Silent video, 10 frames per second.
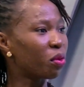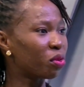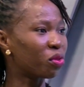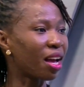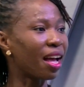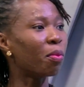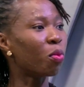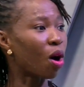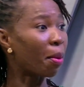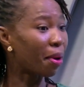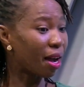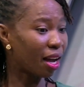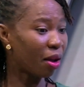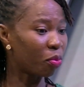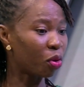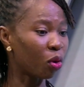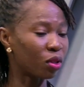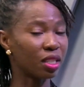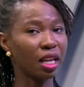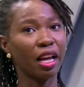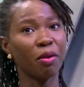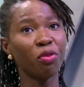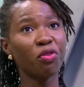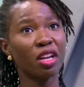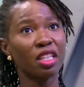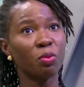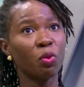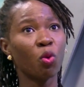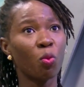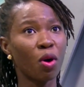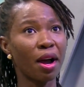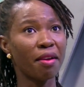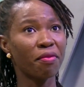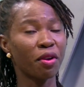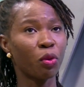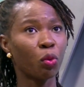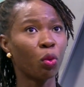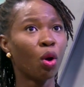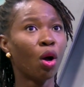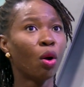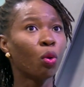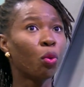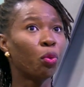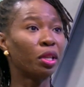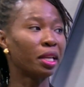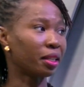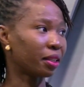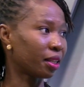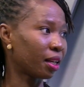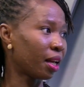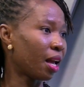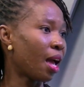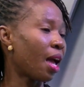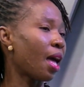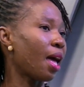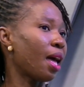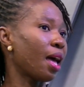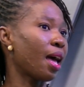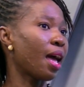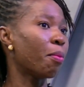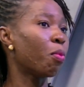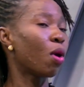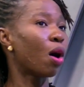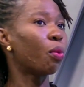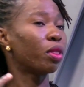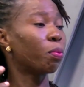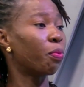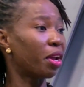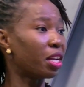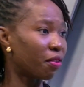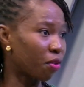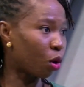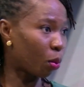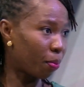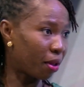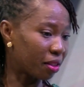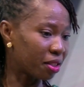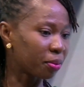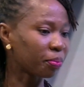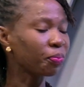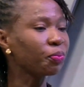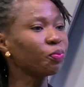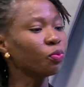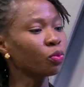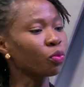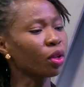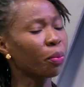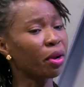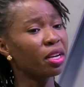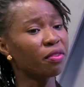nkosua eboa pan because nutrients be wo mo aye freno choline. Okay. Eboa with brain development. Brain